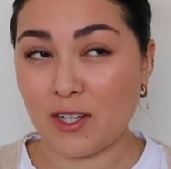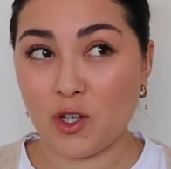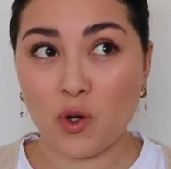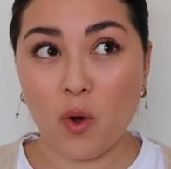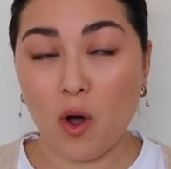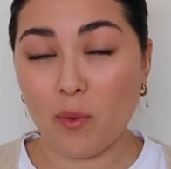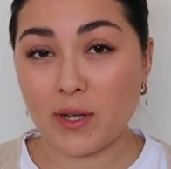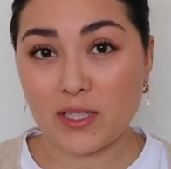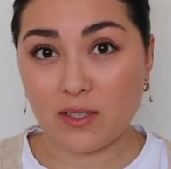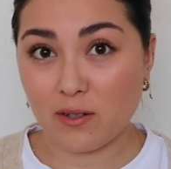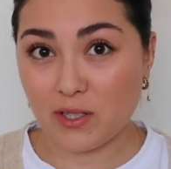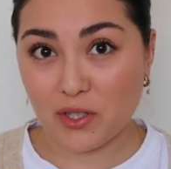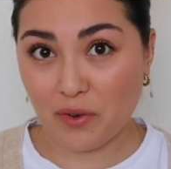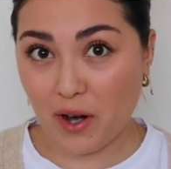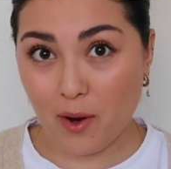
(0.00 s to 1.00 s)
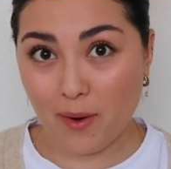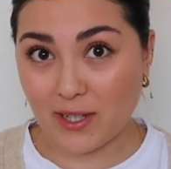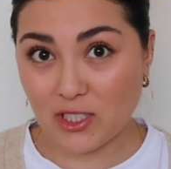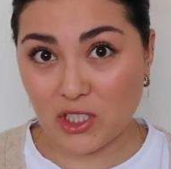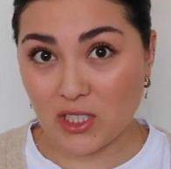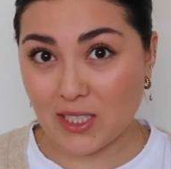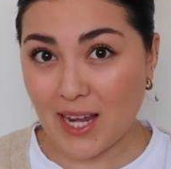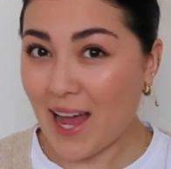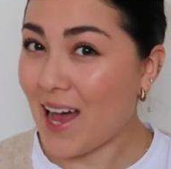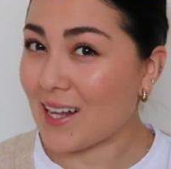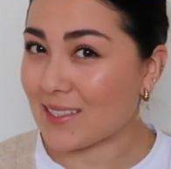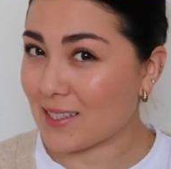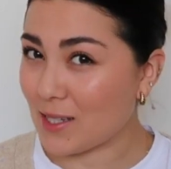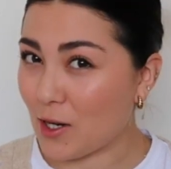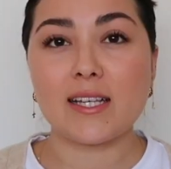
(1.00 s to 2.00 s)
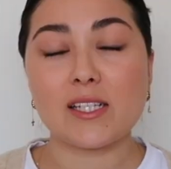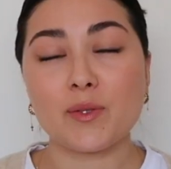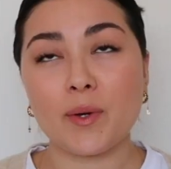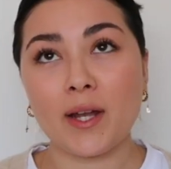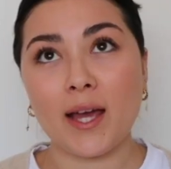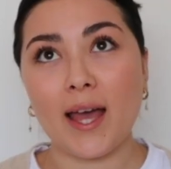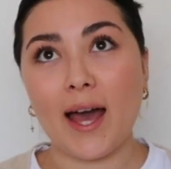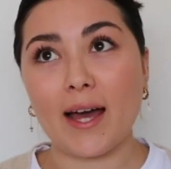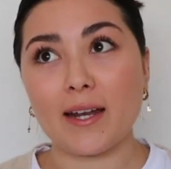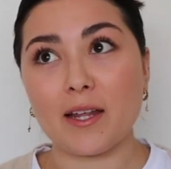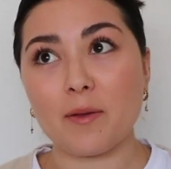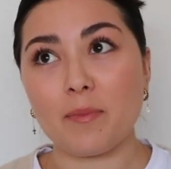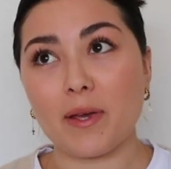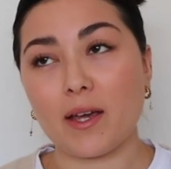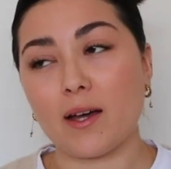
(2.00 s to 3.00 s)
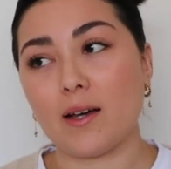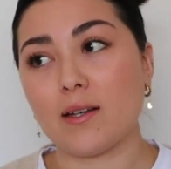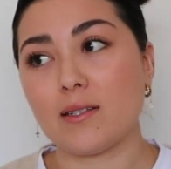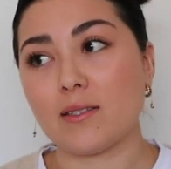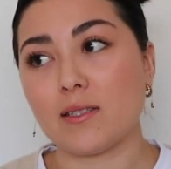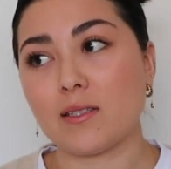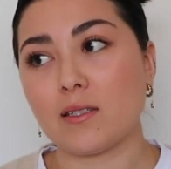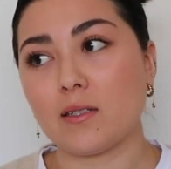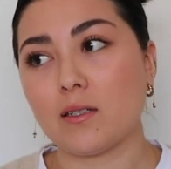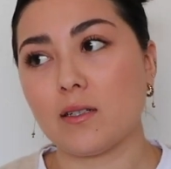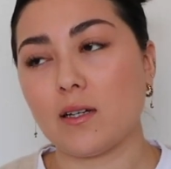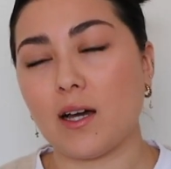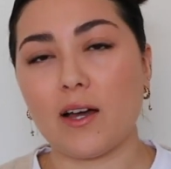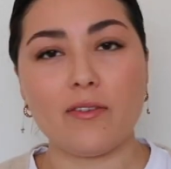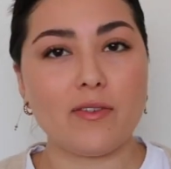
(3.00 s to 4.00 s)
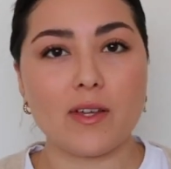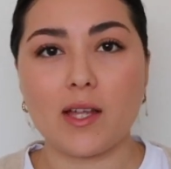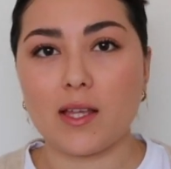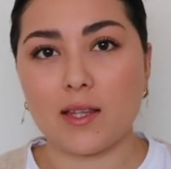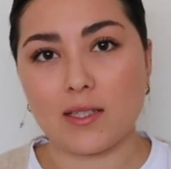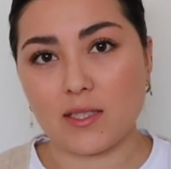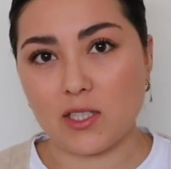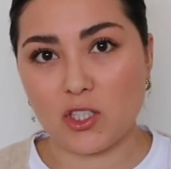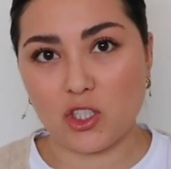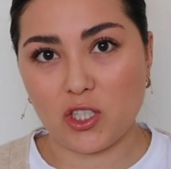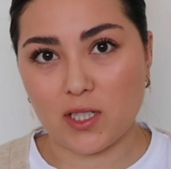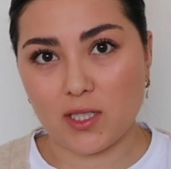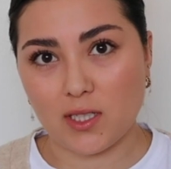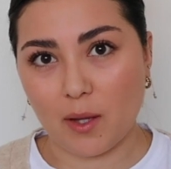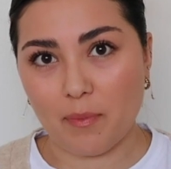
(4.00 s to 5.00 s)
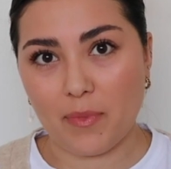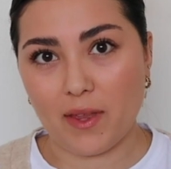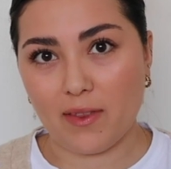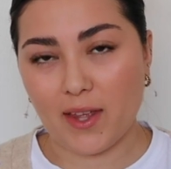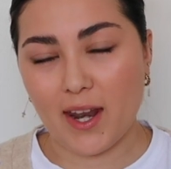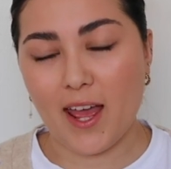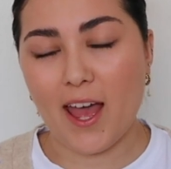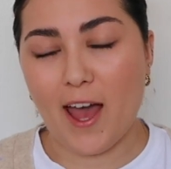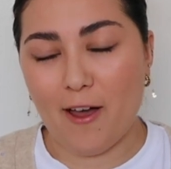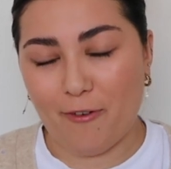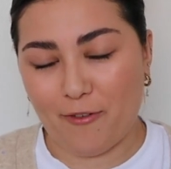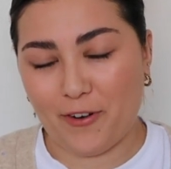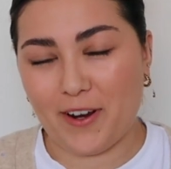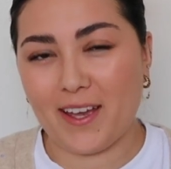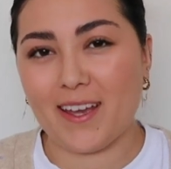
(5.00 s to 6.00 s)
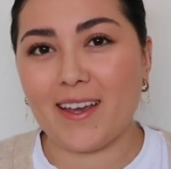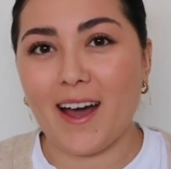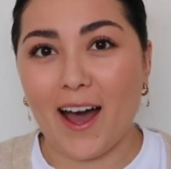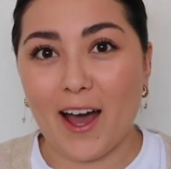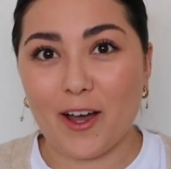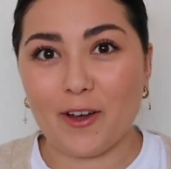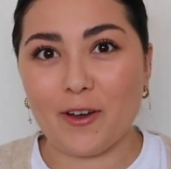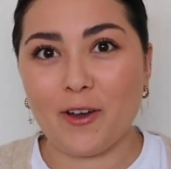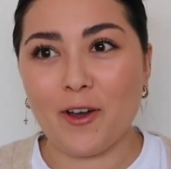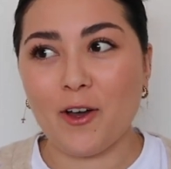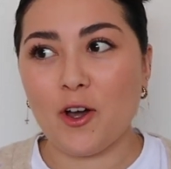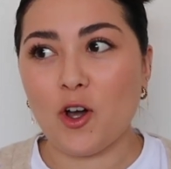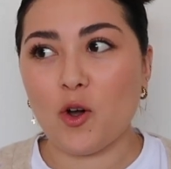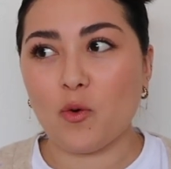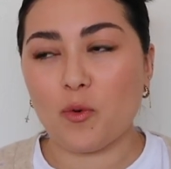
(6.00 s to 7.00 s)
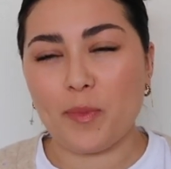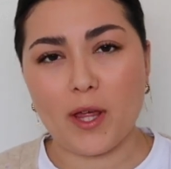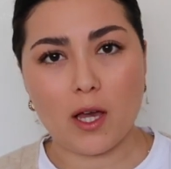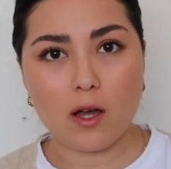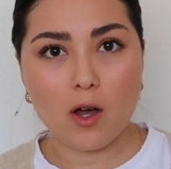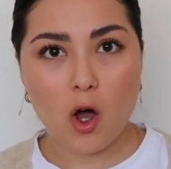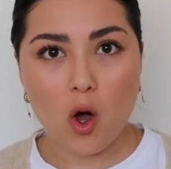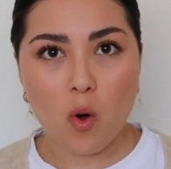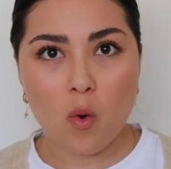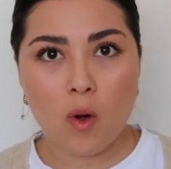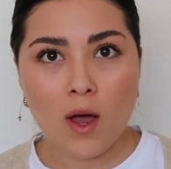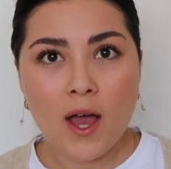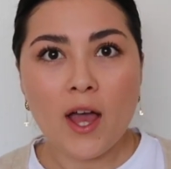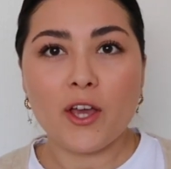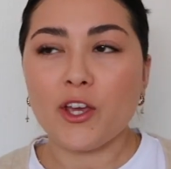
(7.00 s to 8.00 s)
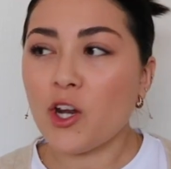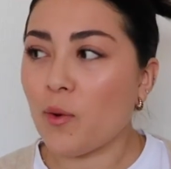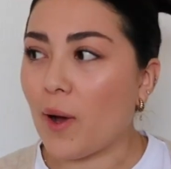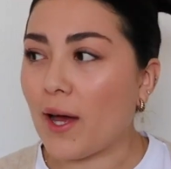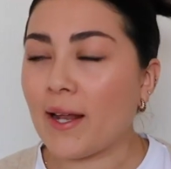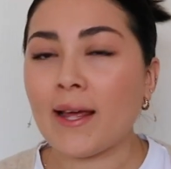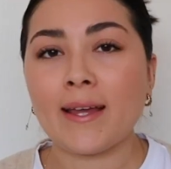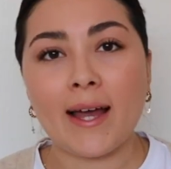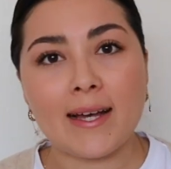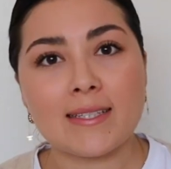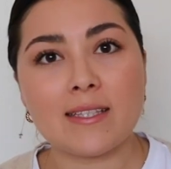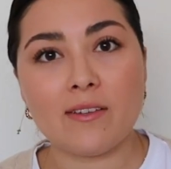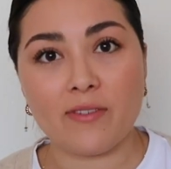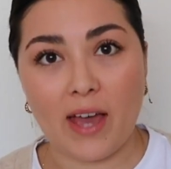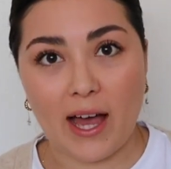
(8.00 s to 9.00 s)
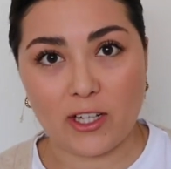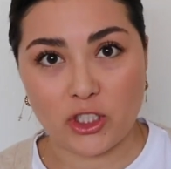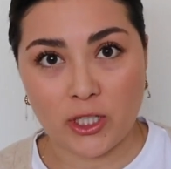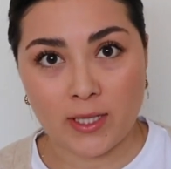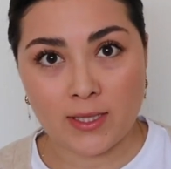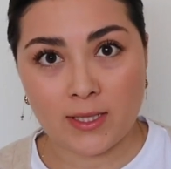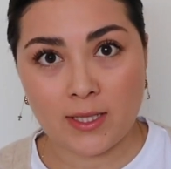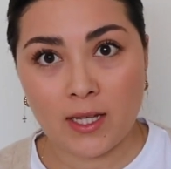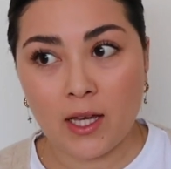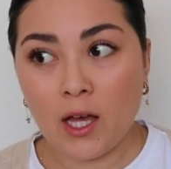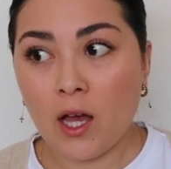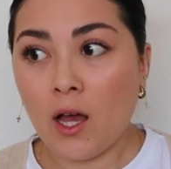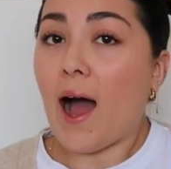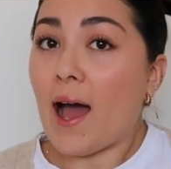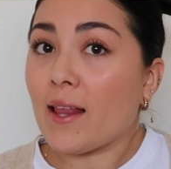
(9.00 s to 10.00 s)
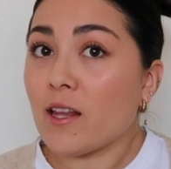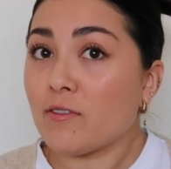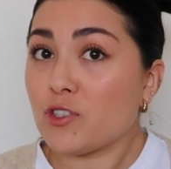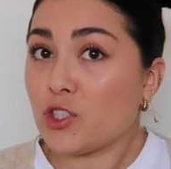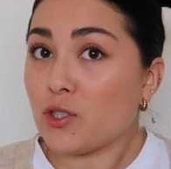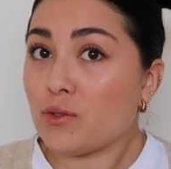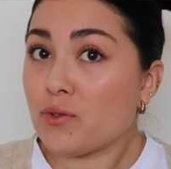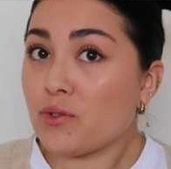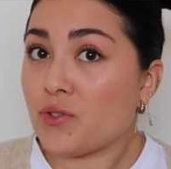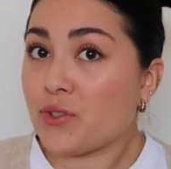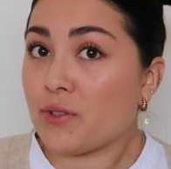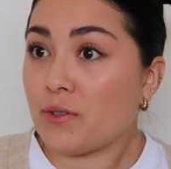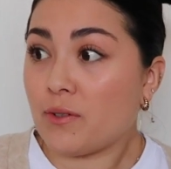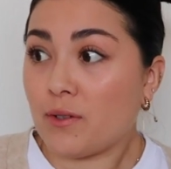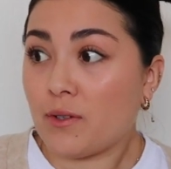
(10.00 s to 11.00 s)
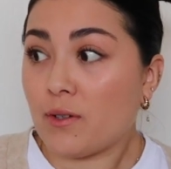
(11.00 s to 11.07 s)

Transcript: who always knows the right questions to ask? This one I added because I feel like this is just something that every guy would be like, oh, you know what? Guys love gadgets. I love shoes